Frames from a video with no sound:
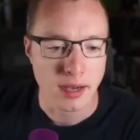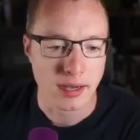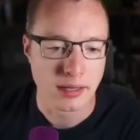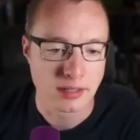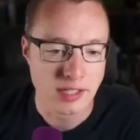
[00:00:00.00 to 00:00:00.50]

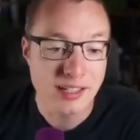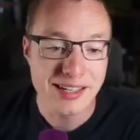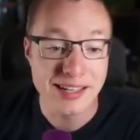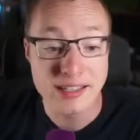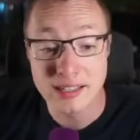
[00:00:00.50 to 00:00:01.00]
JIT
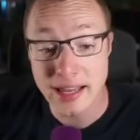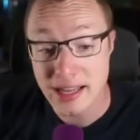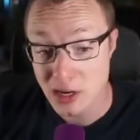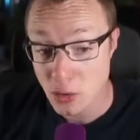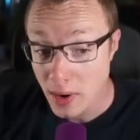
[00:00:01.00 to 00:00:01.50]
is
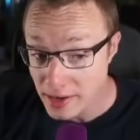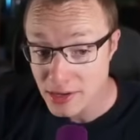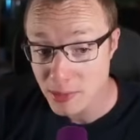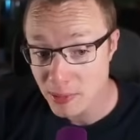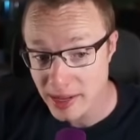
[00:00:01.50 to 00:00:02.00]
a quite
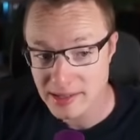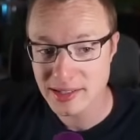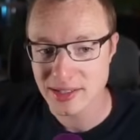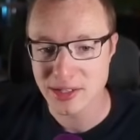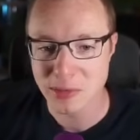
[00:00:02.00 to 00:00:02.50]

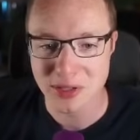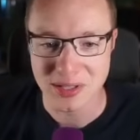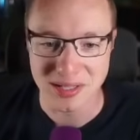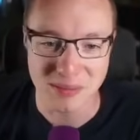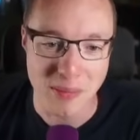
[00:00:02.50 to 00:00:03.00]
complex
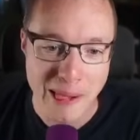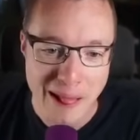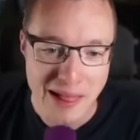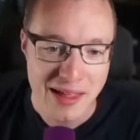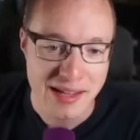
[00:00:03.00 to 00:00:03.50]
subsystem.
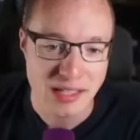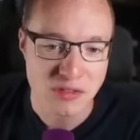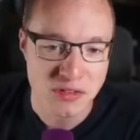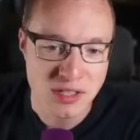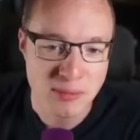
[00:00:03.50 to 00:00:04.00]
Its
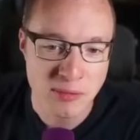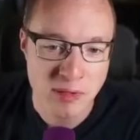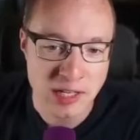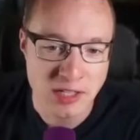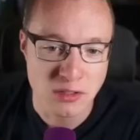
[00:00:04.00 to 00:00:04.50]
first
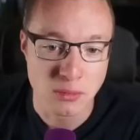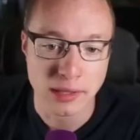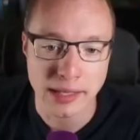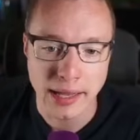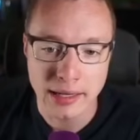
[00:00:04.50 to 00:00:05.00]
implementation
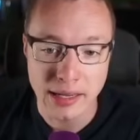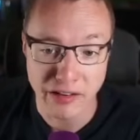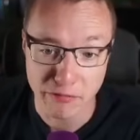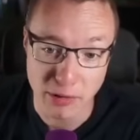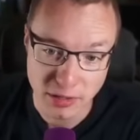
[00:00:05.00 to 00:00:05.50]
will likely
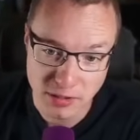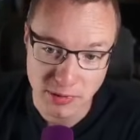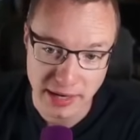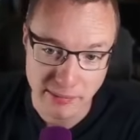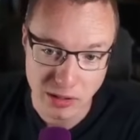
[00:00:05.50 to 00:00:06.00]
have bugs,
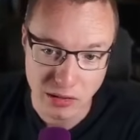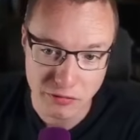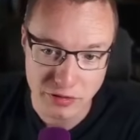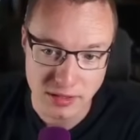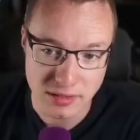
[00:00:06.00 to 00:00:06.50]
but I'm
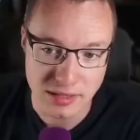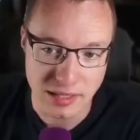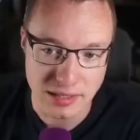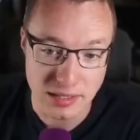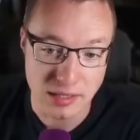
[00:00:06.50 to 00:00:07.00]
confident
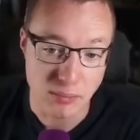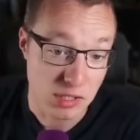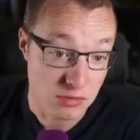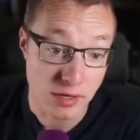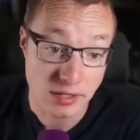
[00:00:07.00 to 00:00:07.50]
that these can
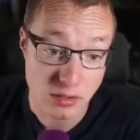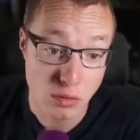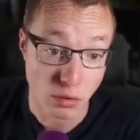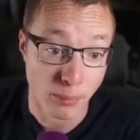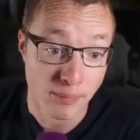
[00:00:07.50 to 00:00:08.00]
be addressed.
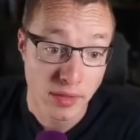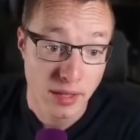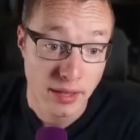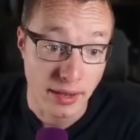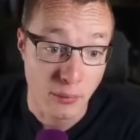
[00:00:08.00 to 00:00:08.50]
Cool.
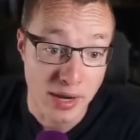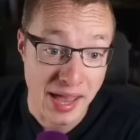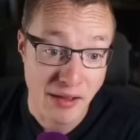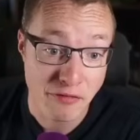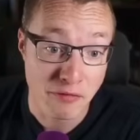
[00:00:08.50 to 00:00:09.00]
We
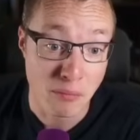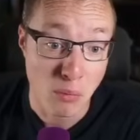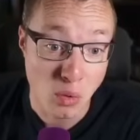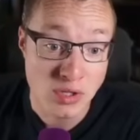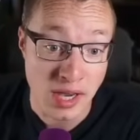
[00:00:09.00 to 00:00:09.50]
have
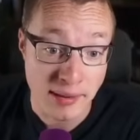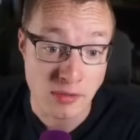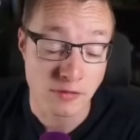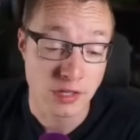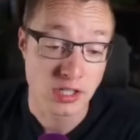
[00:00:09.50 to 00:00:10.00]
more time
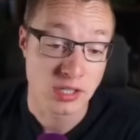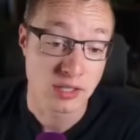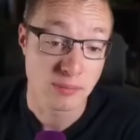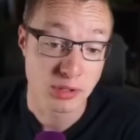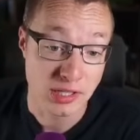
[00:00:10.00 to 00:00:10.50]
to fix
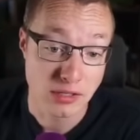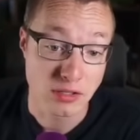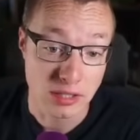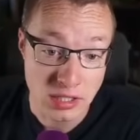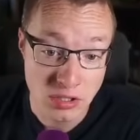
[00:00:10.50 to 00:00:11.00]

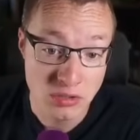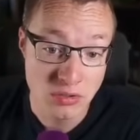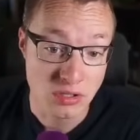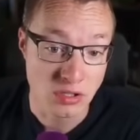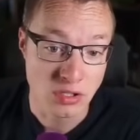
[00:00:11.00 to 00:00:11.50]
potential
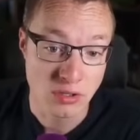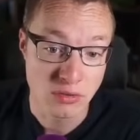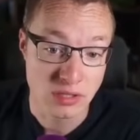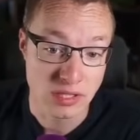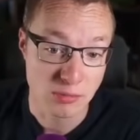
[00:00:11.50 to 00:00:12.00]
issues the
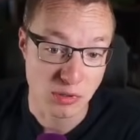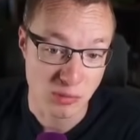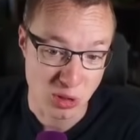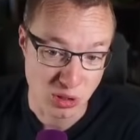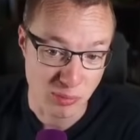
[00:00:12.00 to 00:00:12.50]
sooner this
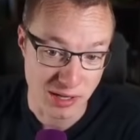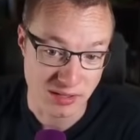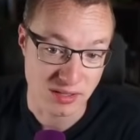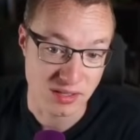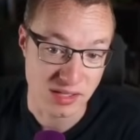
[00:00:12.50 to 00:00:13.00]
proposal
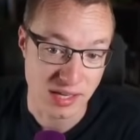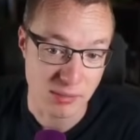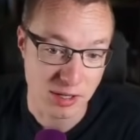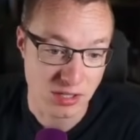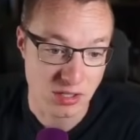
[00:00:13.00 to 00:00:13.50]
passes and
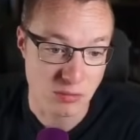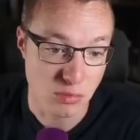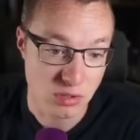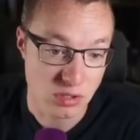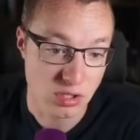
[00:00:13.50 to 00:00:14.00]
the patch is
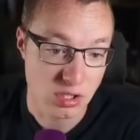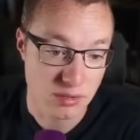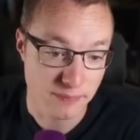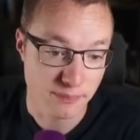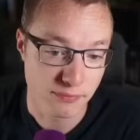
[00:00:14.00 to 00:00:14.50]

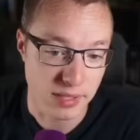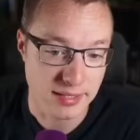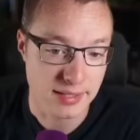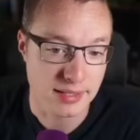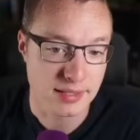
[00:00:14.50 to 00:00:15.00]
merged.
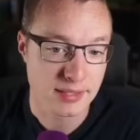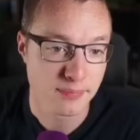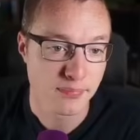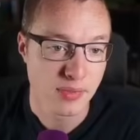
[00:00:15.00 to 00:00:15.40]
Makes sense.